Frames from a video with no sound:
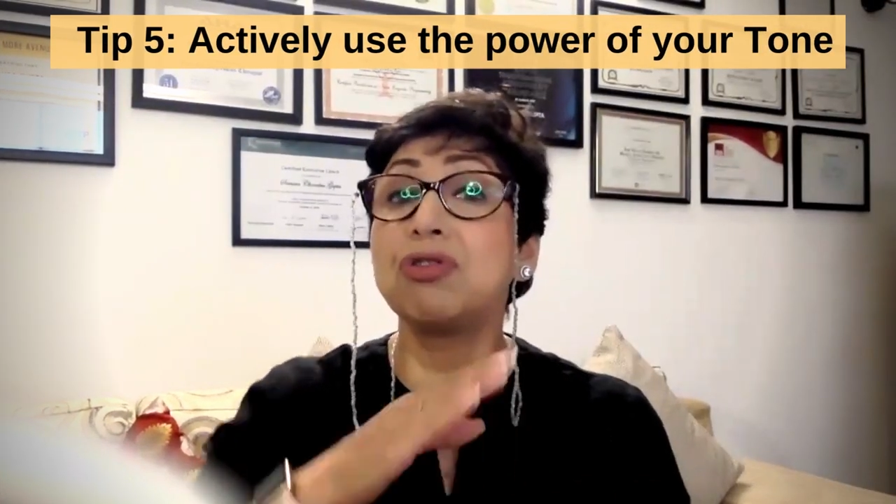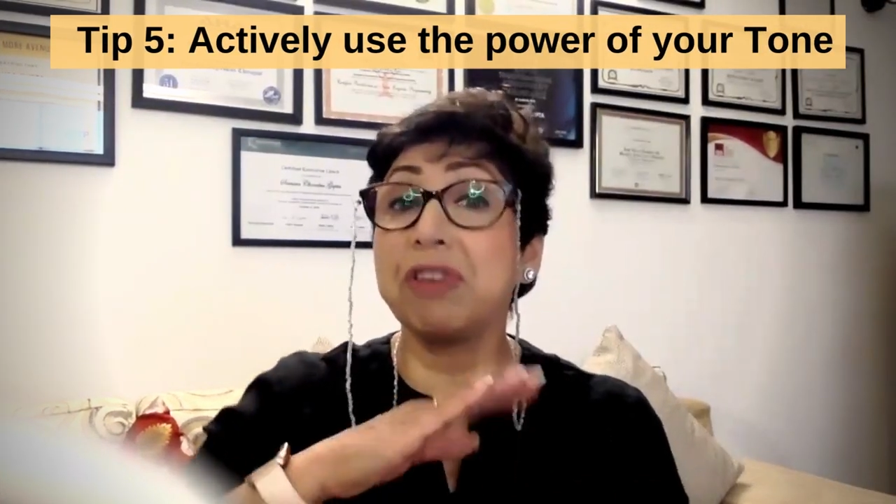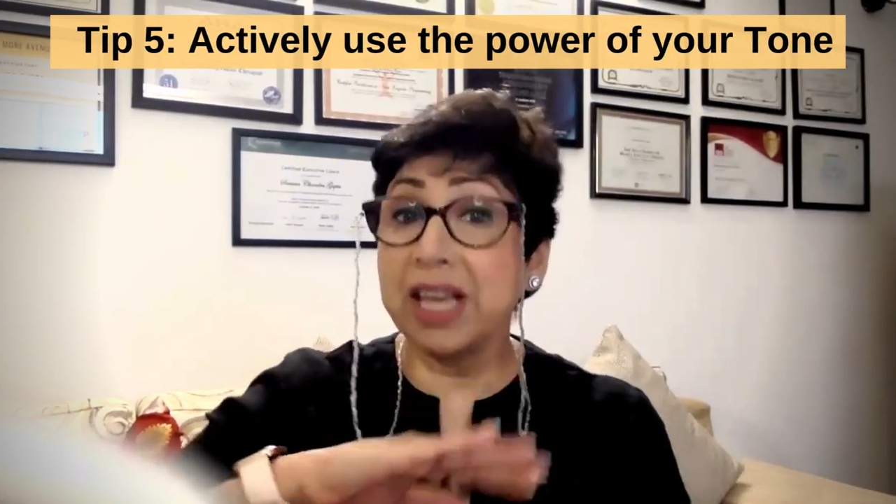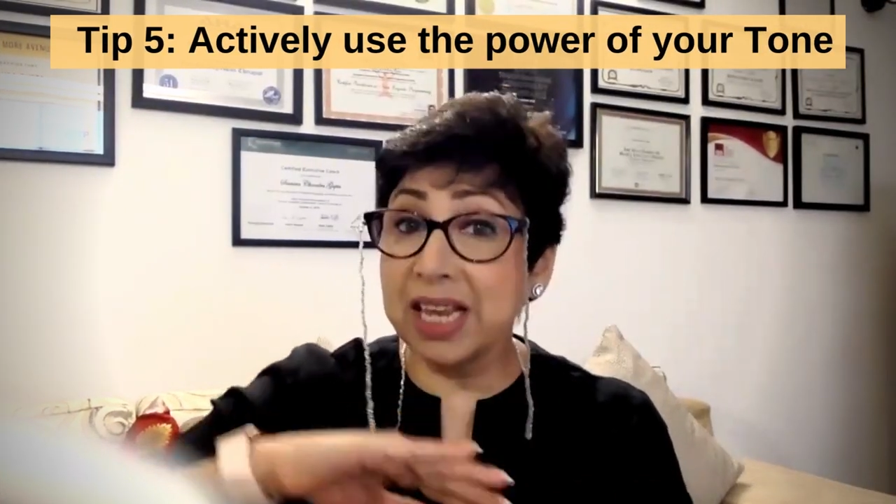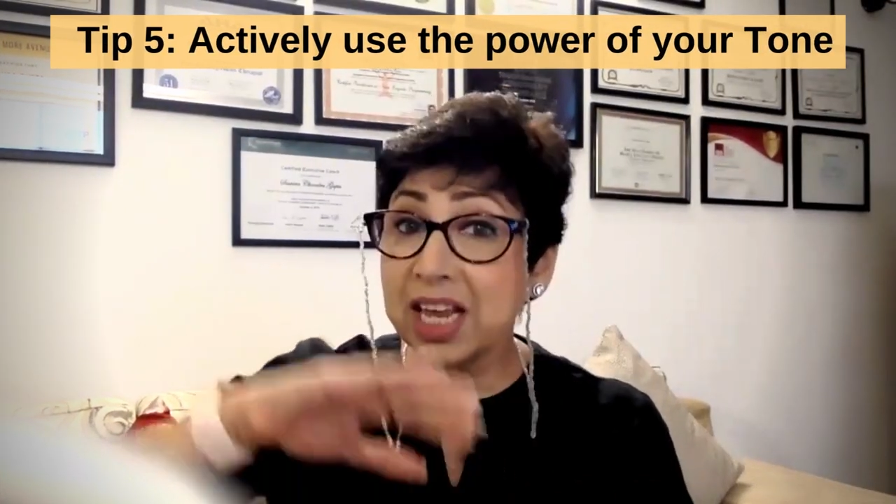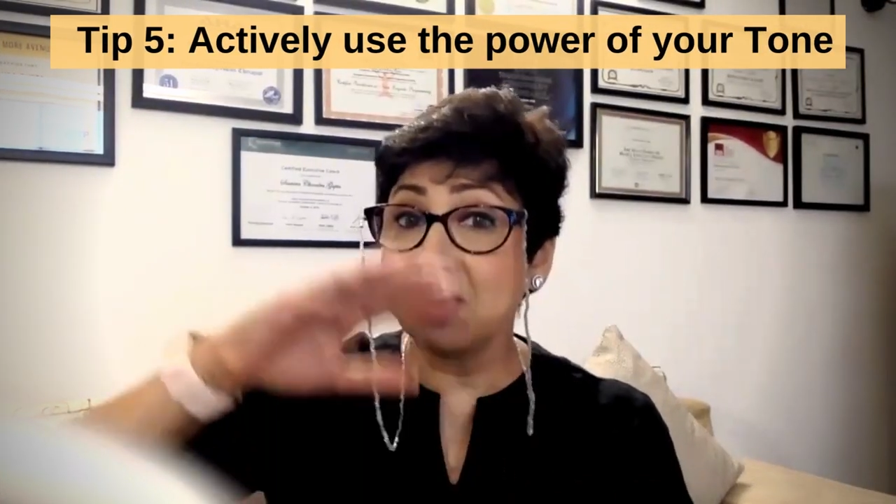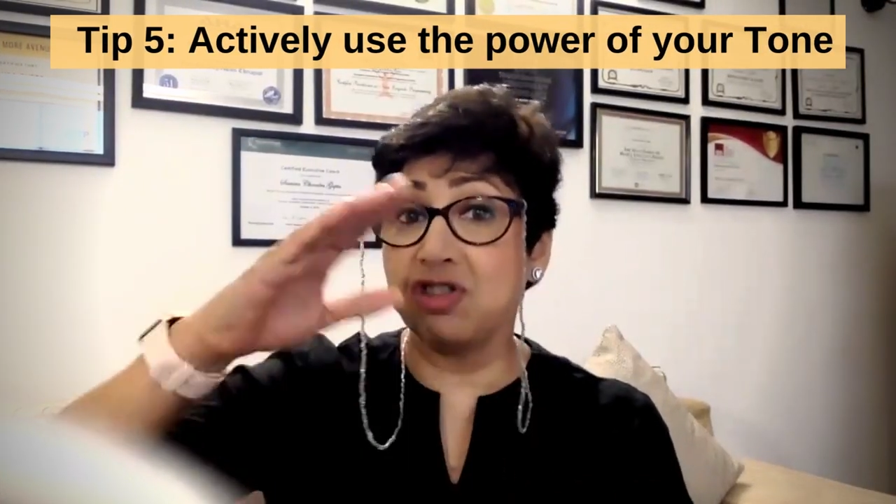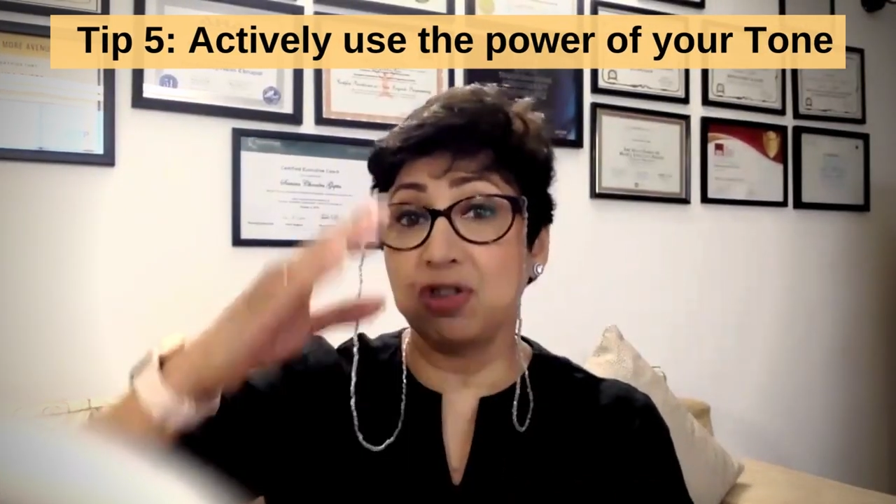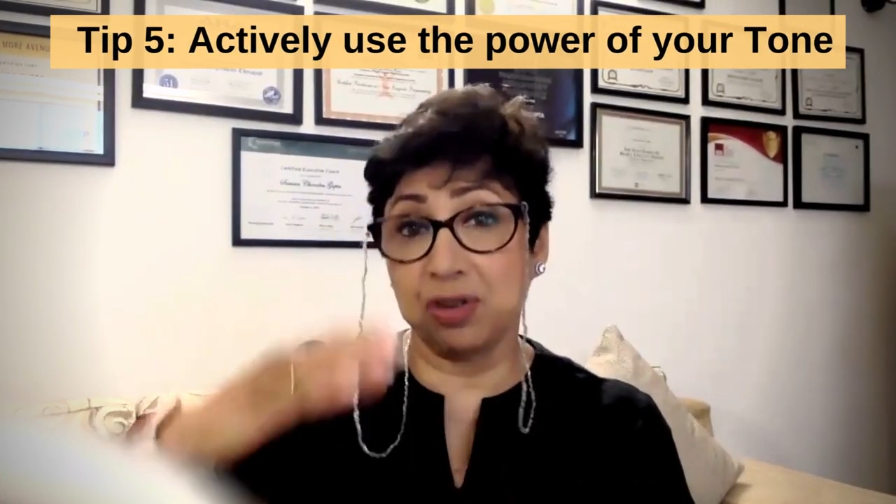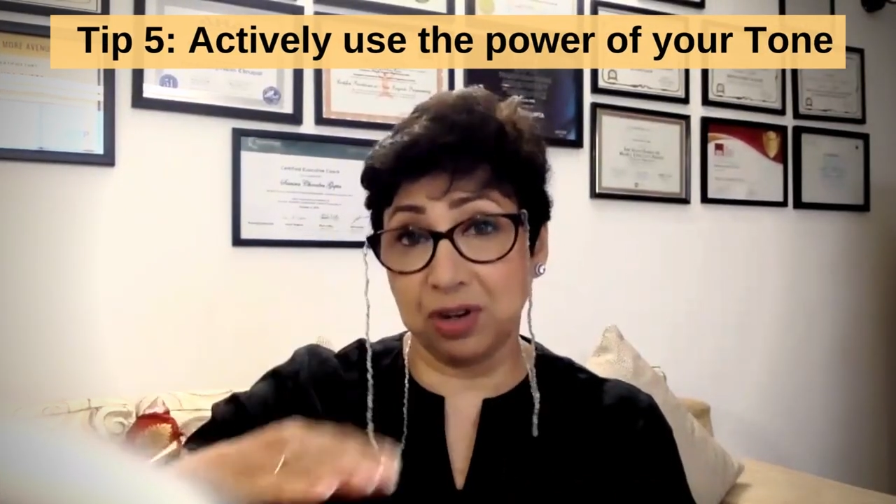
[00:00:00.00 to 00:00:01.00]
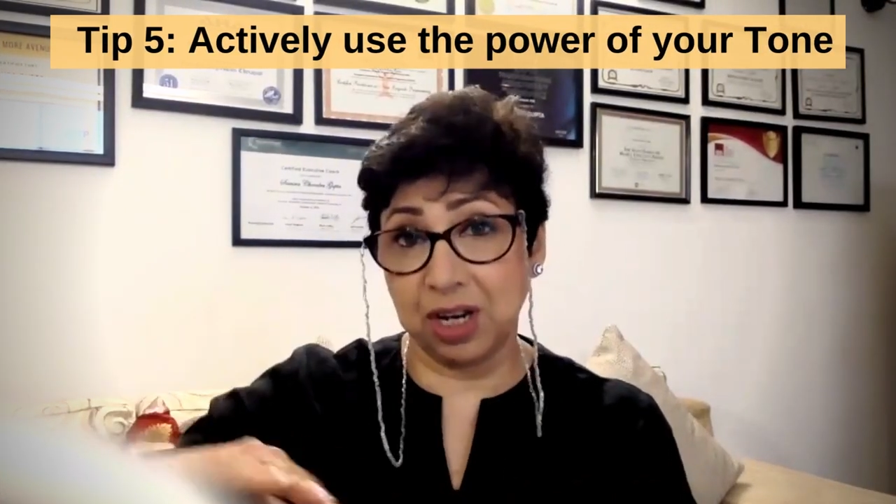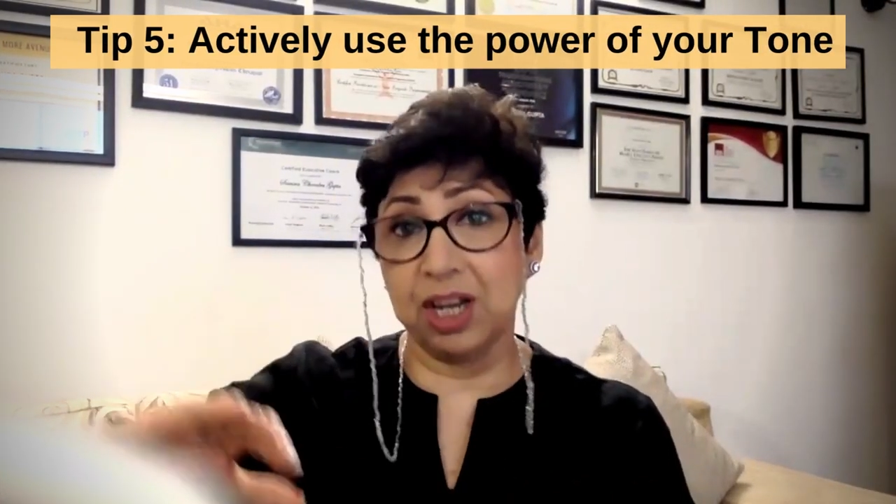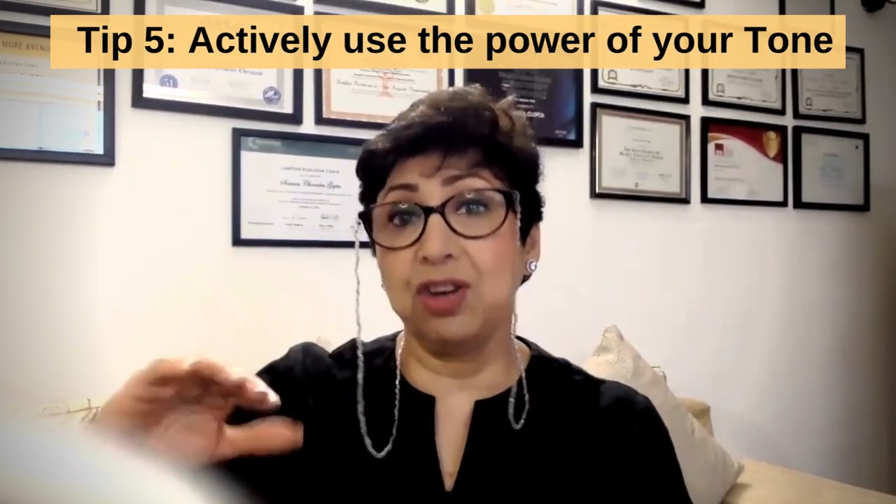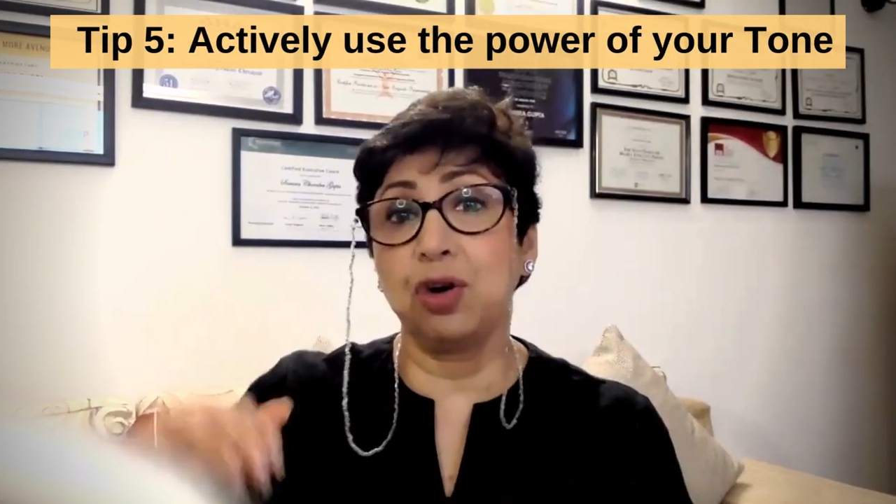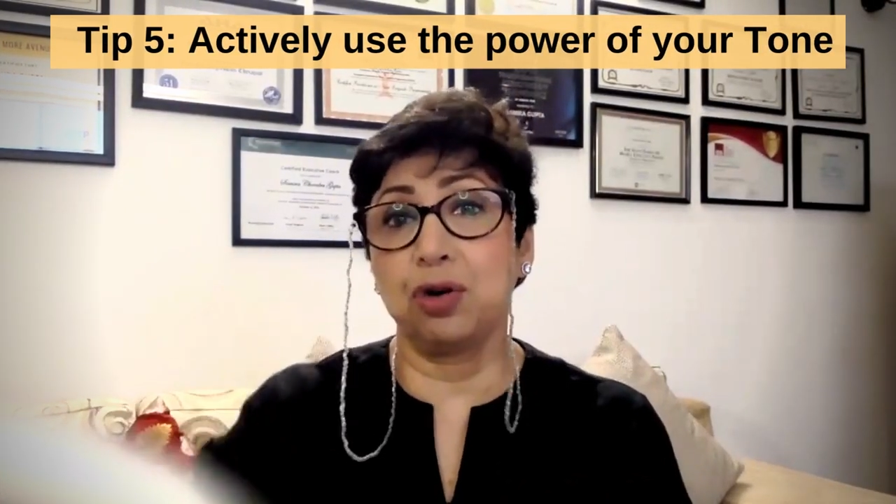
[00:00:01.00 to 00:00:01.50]
variation
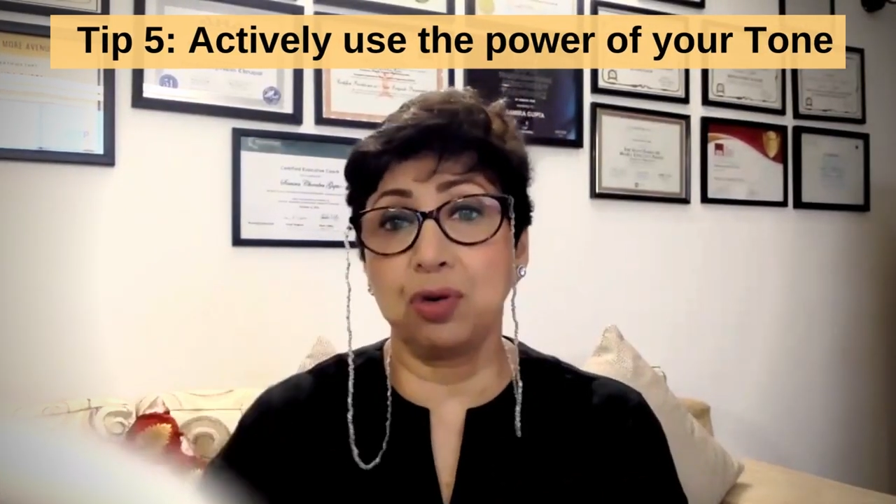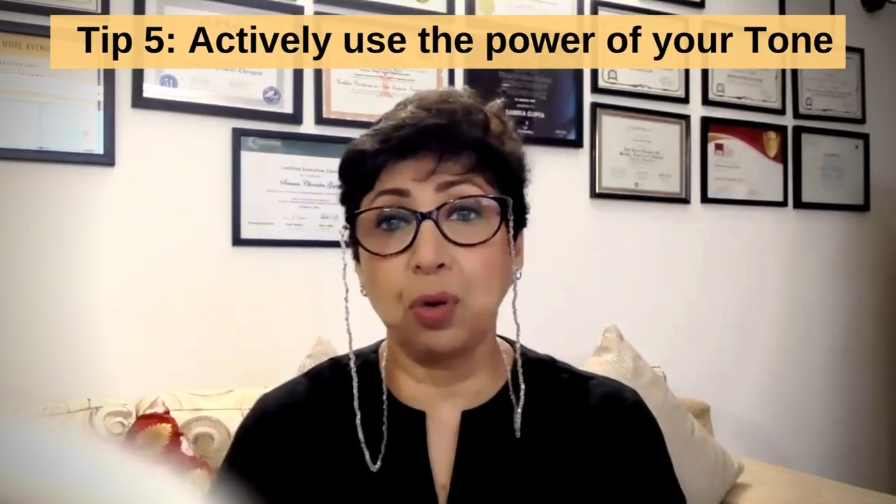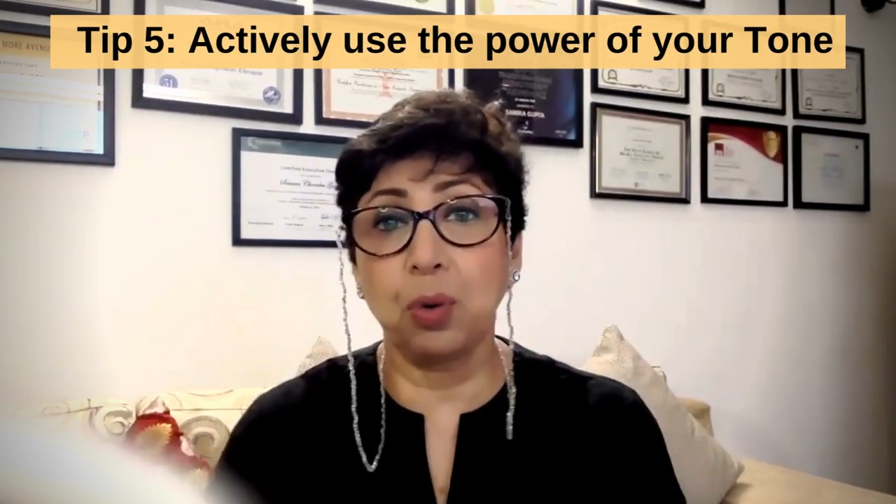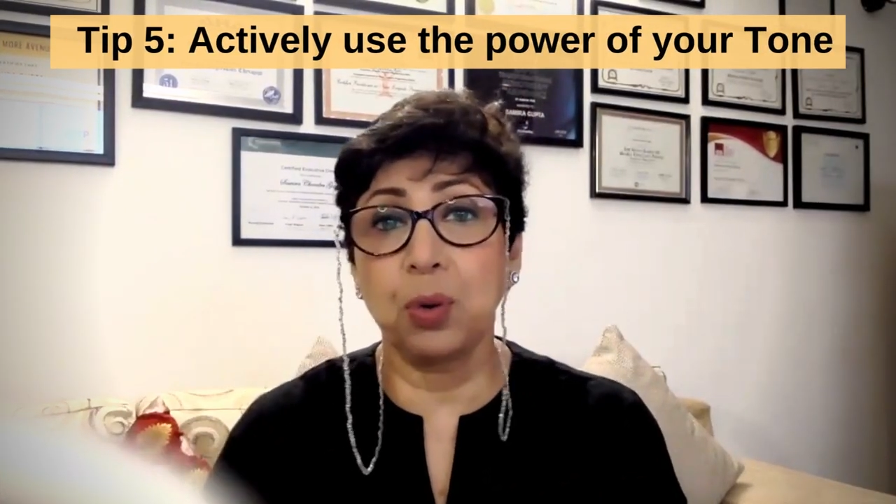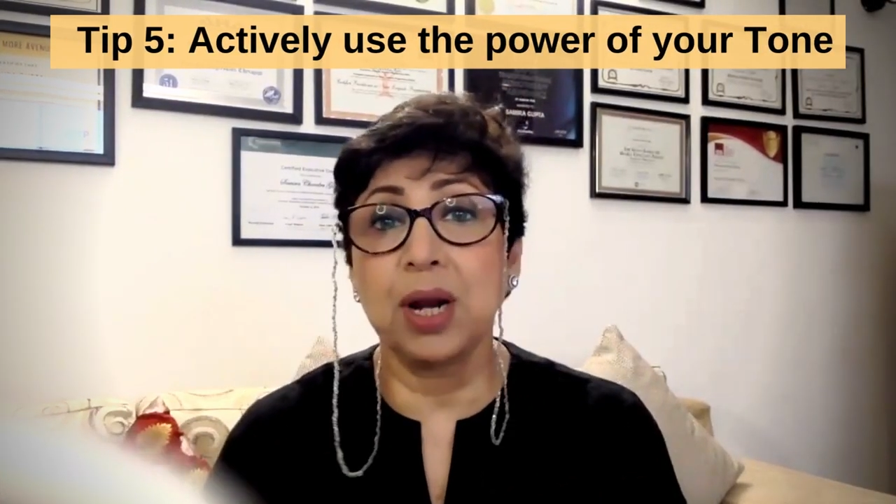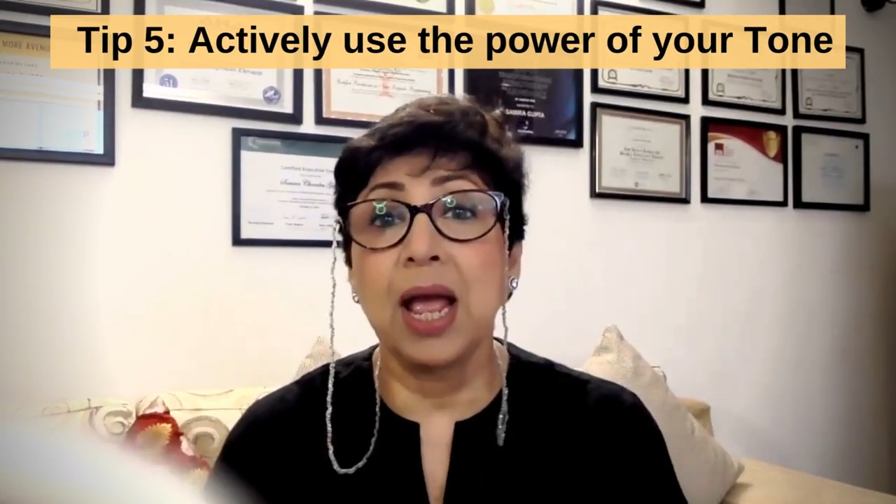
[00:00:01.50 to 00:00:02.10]
in your tone